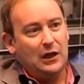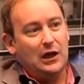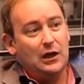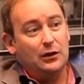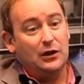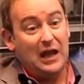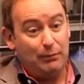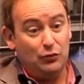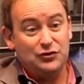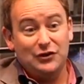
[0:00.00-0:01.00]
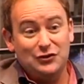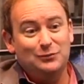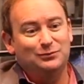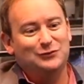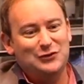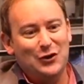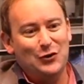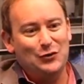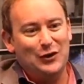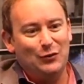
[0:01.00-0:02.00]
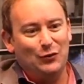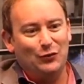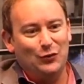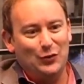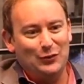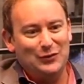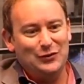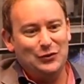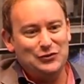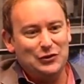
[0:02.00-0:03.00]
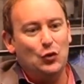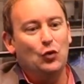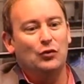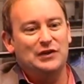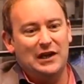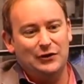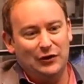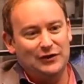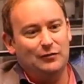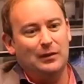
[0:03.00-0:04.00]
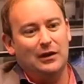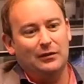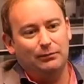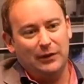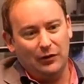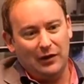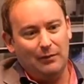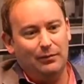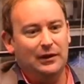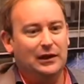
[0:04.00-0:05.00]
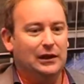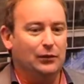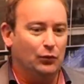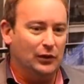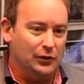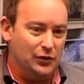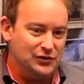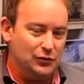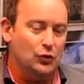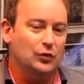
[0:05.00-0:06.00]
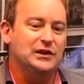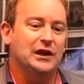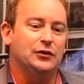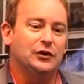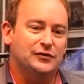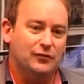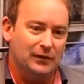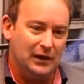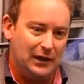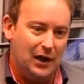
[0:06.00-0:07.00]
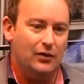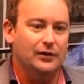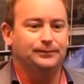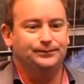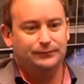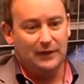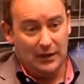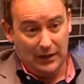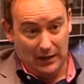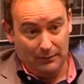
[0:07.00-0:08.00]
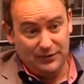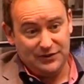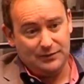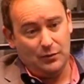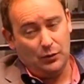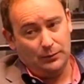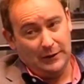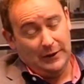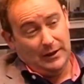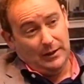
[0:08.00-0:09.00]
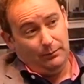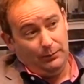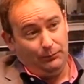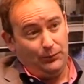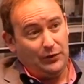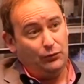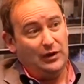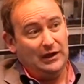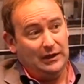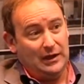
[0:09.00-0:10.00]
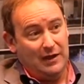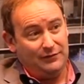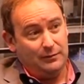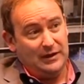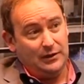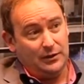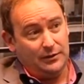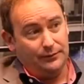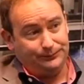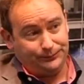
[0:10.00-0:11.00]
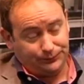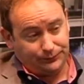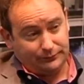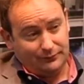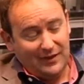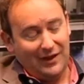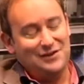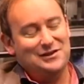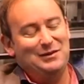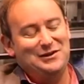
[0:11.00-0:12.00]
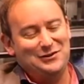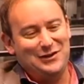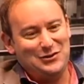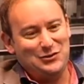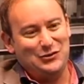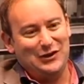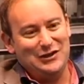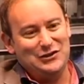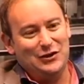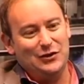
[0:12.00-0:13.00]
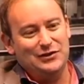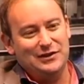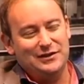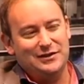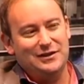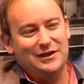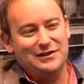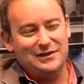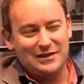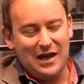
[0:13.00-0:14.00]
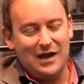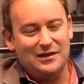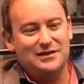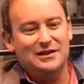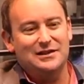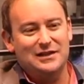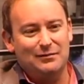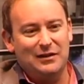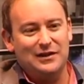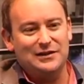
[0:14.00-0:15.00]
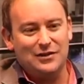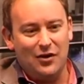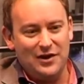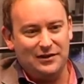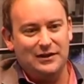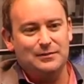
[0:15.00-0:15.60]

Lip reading: Capital is an issue, so you know we're using all the retained earnings from our parent company. We're using all the retained earnings from our current business model. But really, after being at some of these international trade shows, you start to see some of the size of